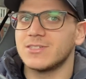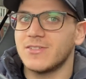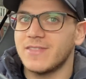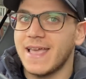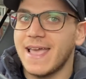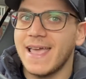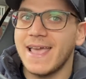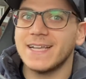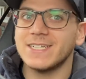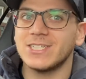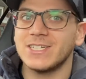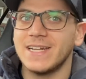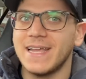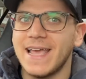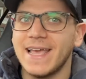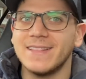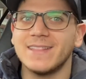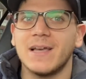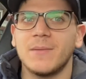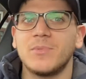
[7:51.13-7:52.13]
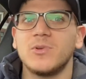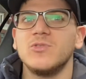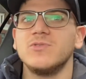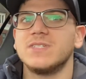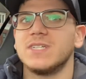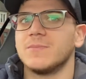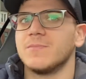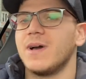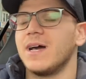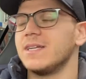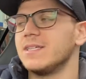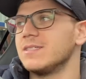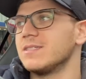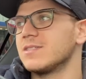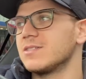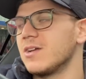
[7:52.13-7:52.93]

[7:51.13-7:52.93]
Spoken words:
so they actually end up losing money.